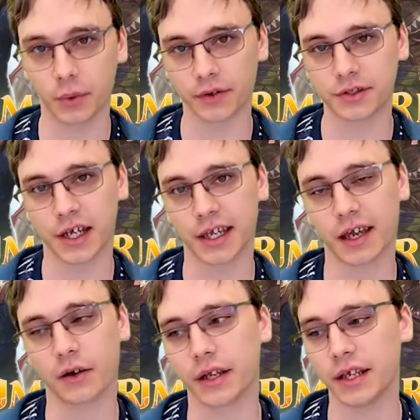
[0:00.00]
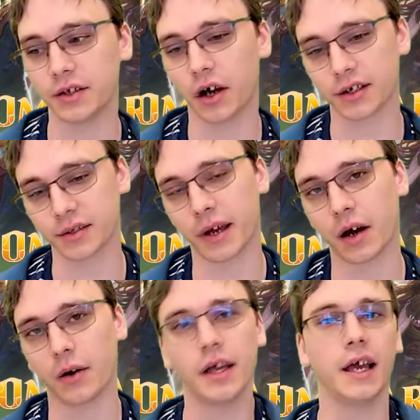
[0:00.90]
worth checking out. He talks
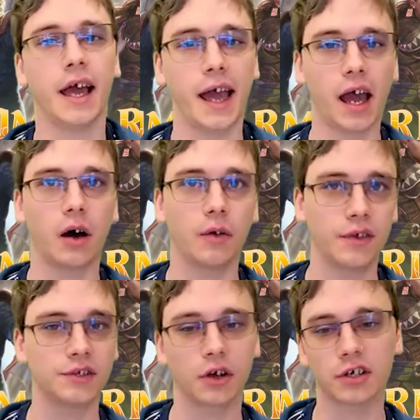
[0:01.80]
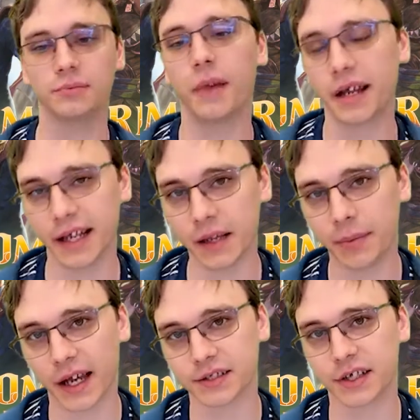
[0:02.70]
about how these cards might
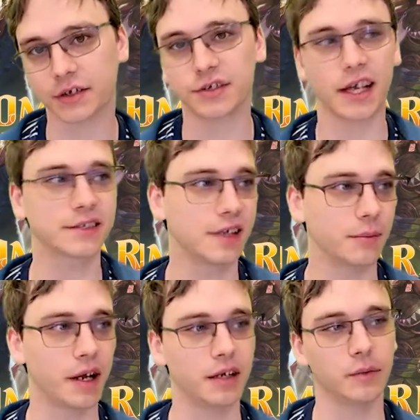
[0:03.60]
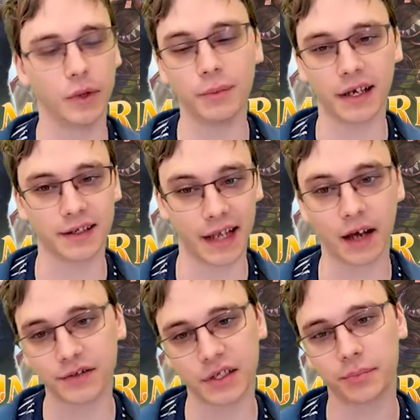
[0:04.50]
impact Standard decks that we might
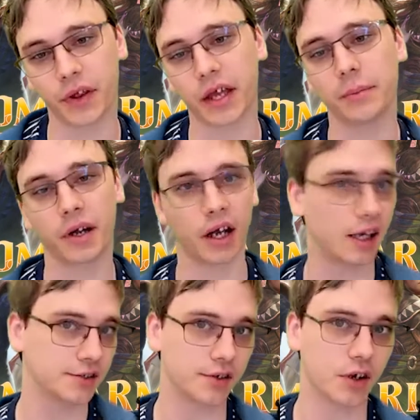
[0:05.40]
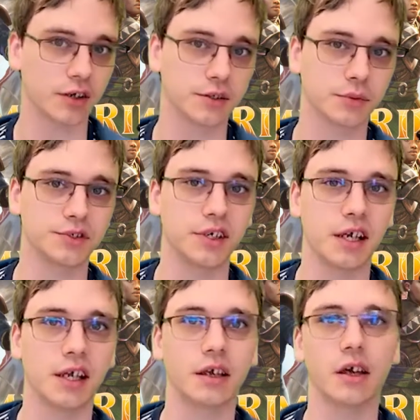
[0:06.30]
now see play because of the cards that we're
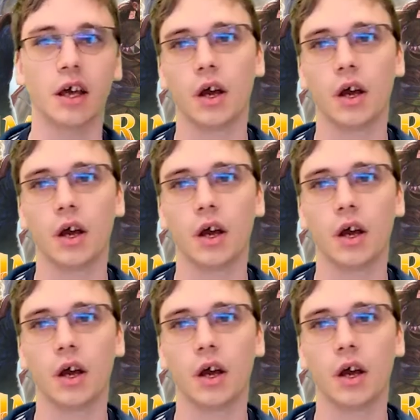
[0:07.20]
seeing.